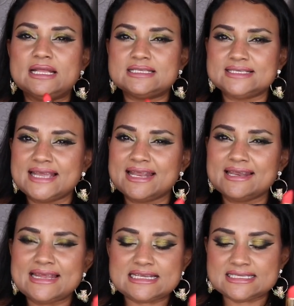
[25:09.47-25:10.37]

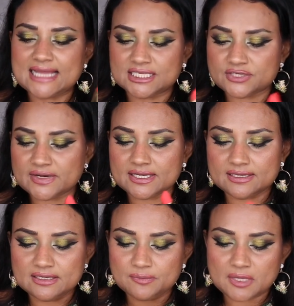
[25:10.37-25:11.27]
Insanely Saturated
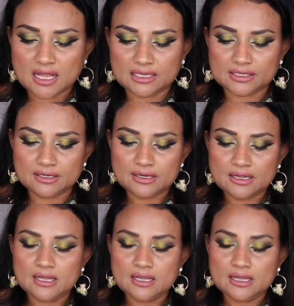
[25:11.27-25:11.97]
Lip Color.